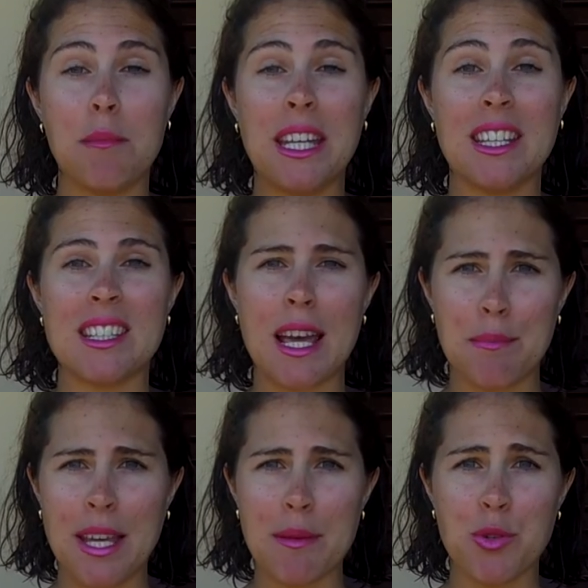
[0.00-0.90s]
I mean
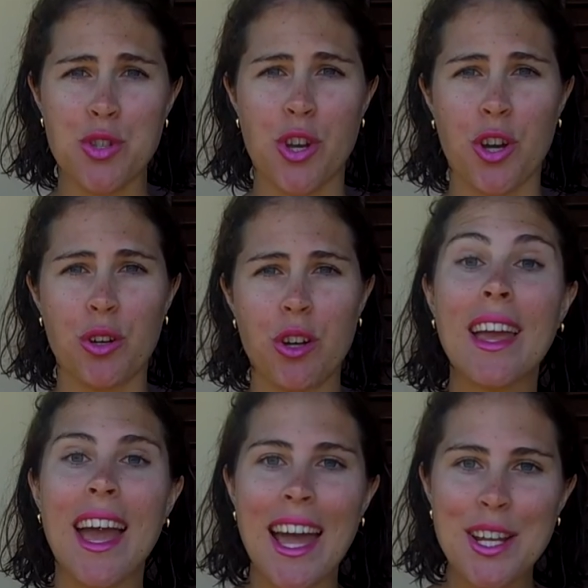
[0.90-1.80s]
ten p m or so.
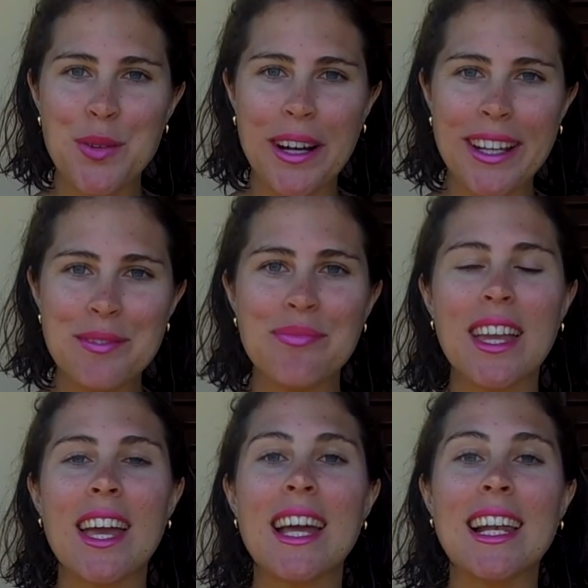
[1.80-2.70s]
Anyway,
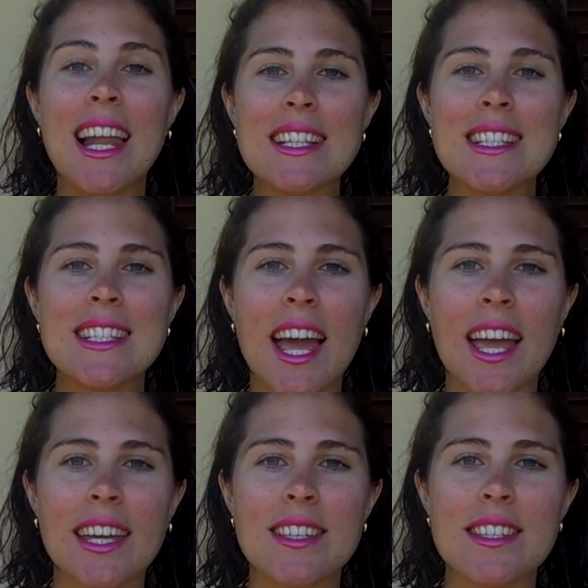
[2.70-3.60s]
let's
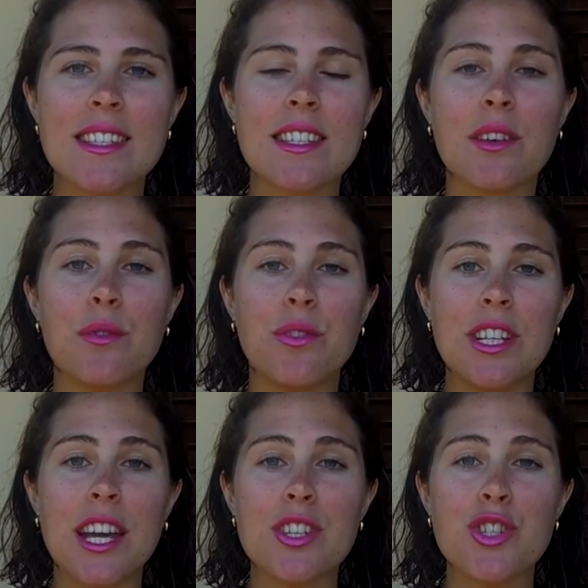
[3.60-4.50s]
taste
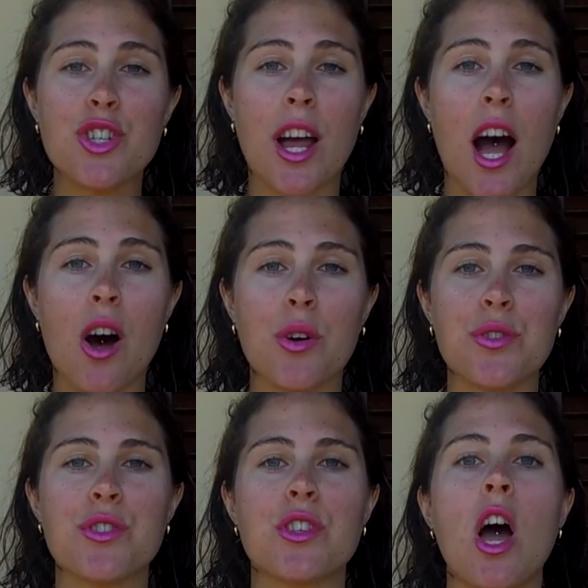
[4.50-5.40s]
Vigne
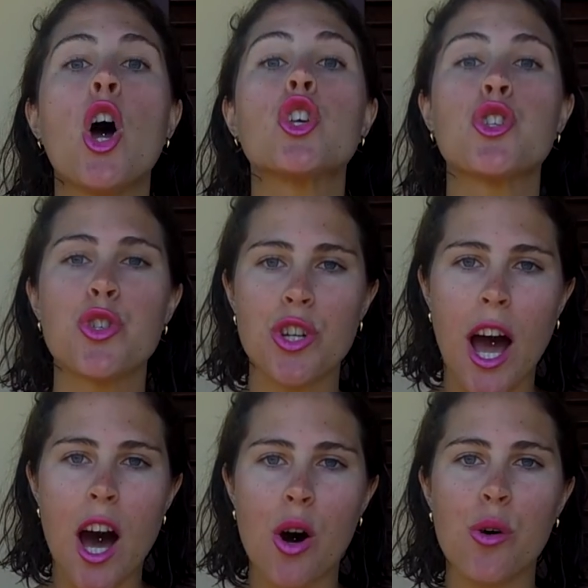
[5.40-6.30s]
Surrau's
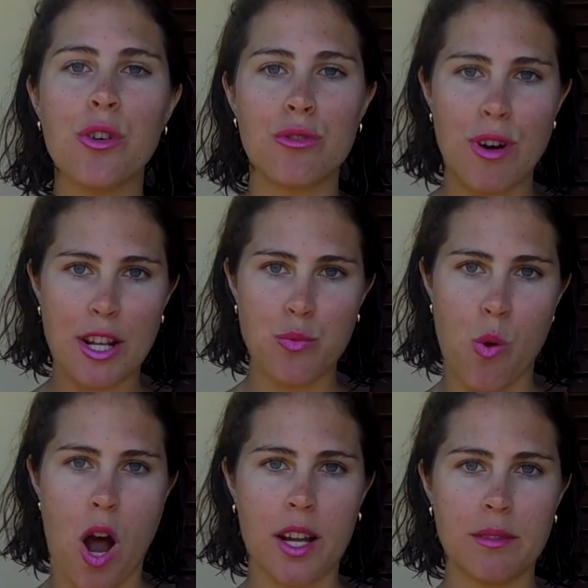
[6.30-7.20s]
Surrau red
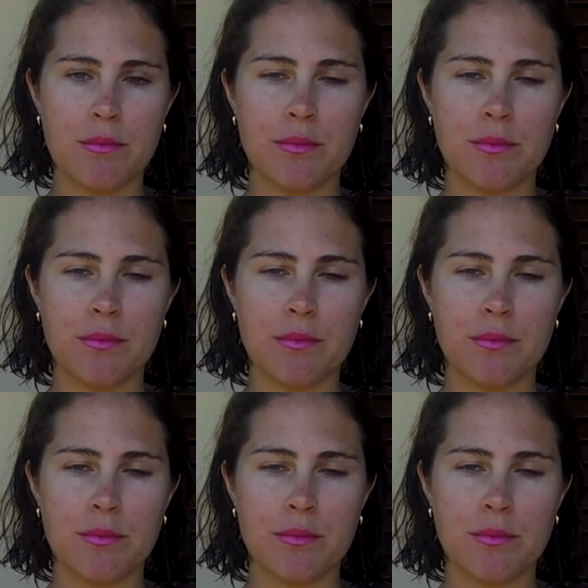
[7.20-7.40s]
wine.